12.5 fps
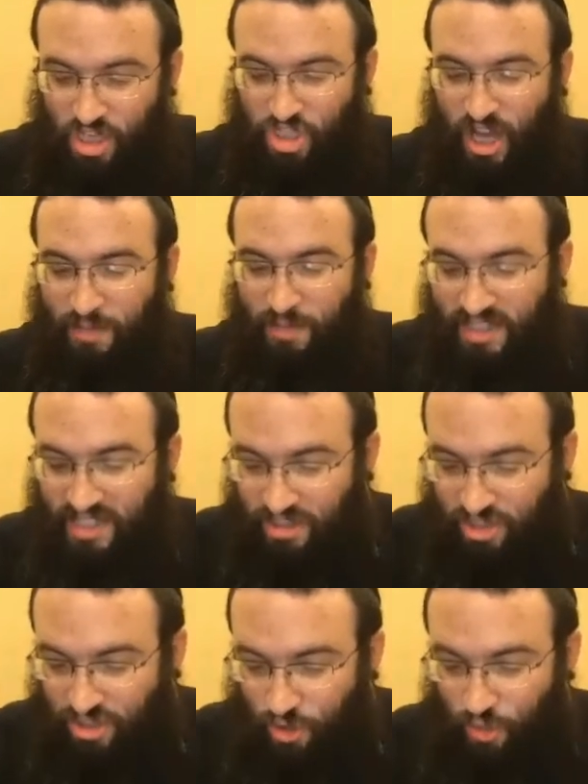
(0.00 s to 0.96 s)

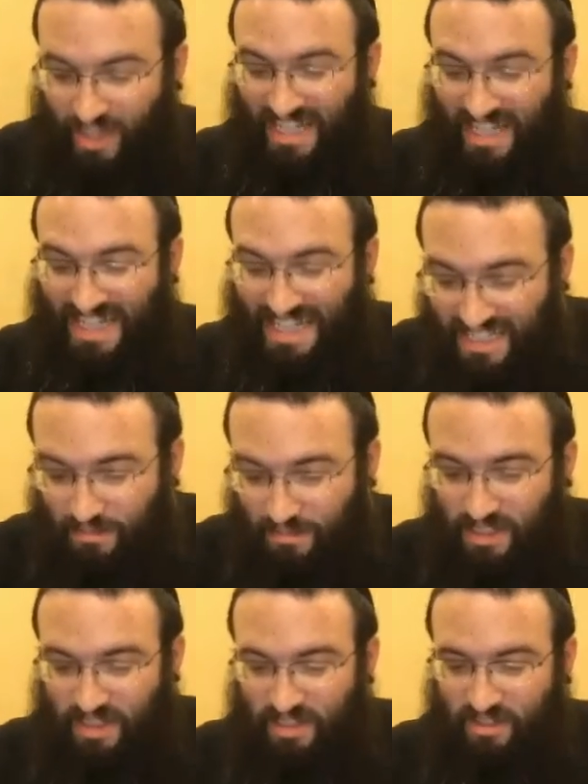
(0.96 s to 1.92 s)
that
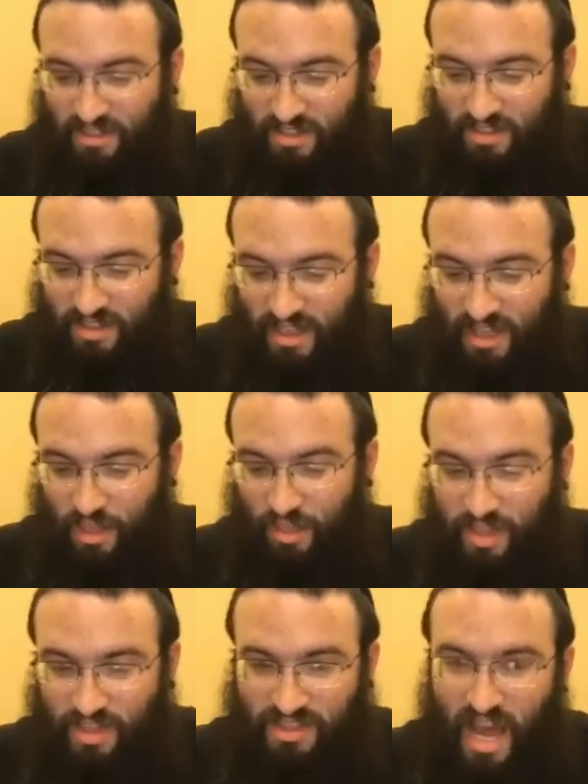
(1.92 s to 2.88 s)
his manias,
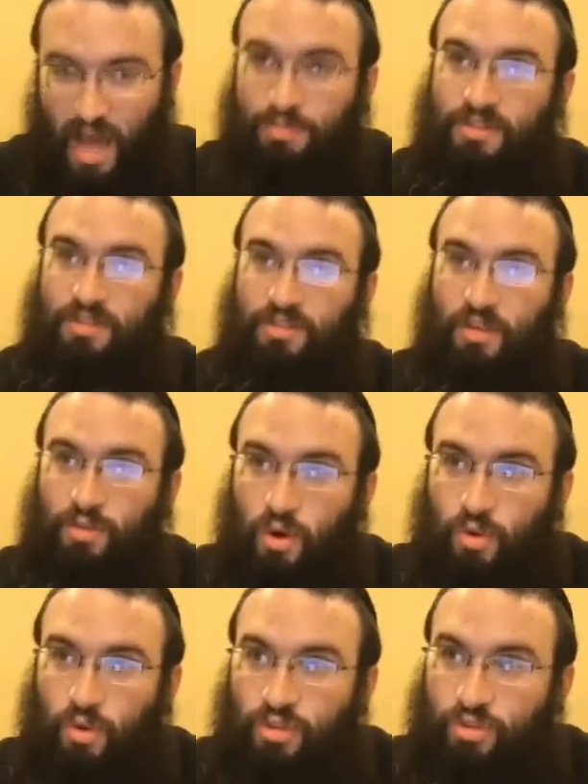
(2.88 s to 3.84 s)
this obstacle
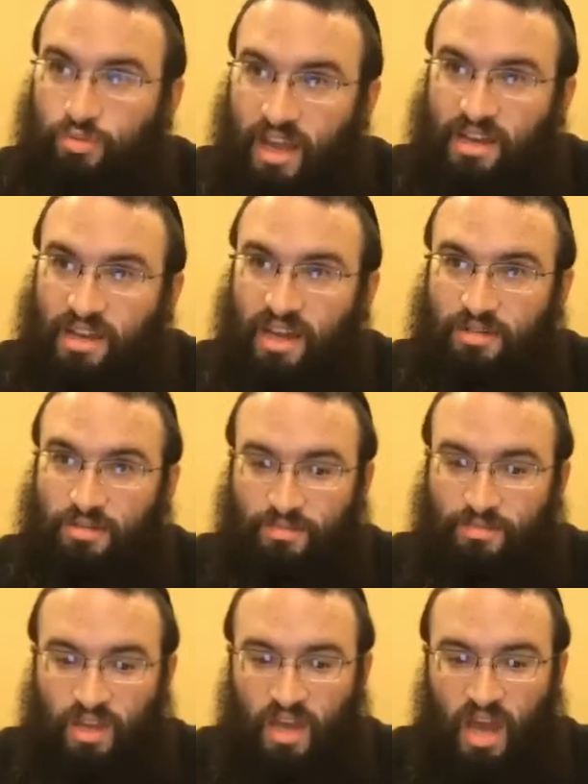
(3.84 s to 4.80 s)
I'm going through right
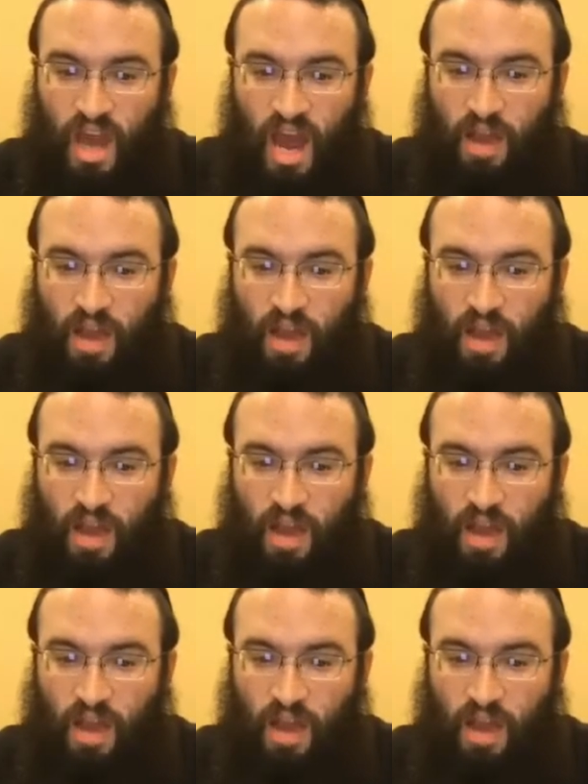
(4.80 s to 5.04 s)
now,